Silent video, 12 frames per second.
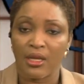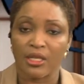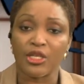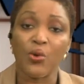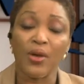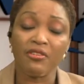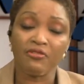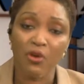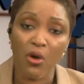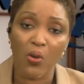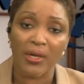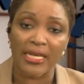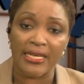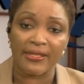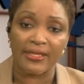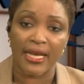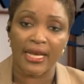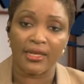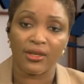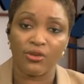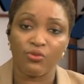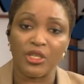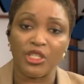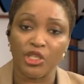And going forward, he said,
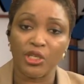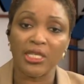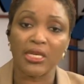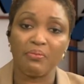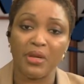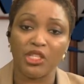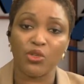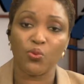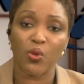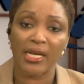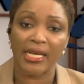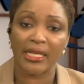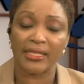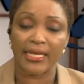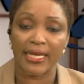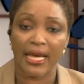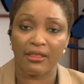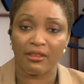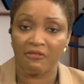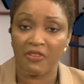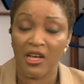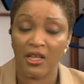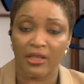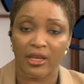we should commit to working together
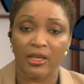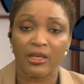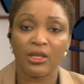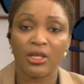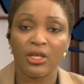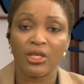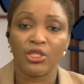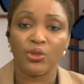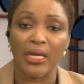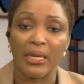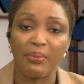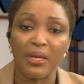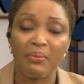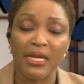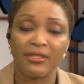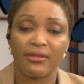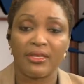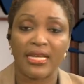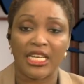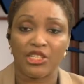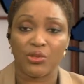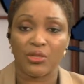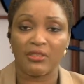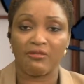further to implement the
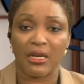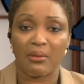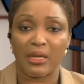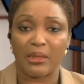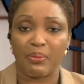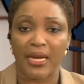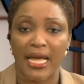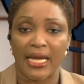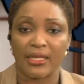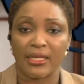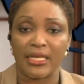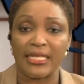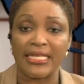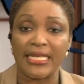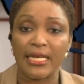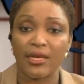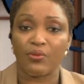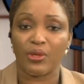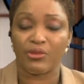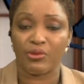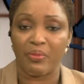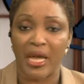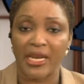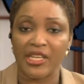National Development Plan in dealing with
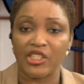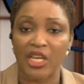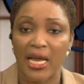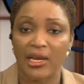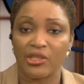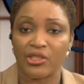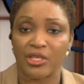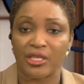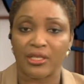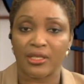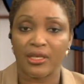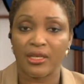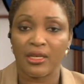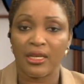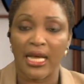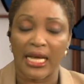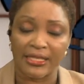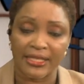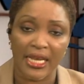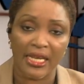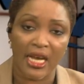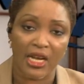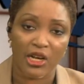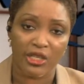remaining challenges and
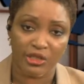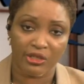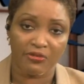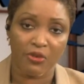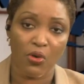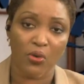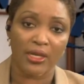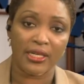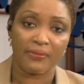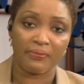take our country forward.